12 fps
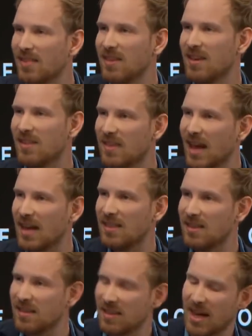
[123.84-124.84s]
That's it,
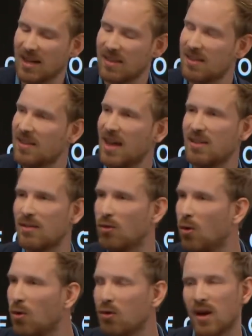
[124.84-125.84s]

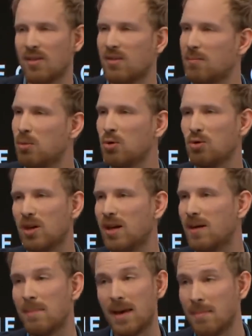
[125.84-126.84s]
taxes. All the rest is
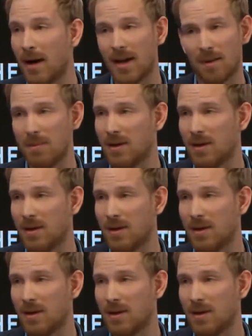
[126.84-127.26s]
bullshit, in my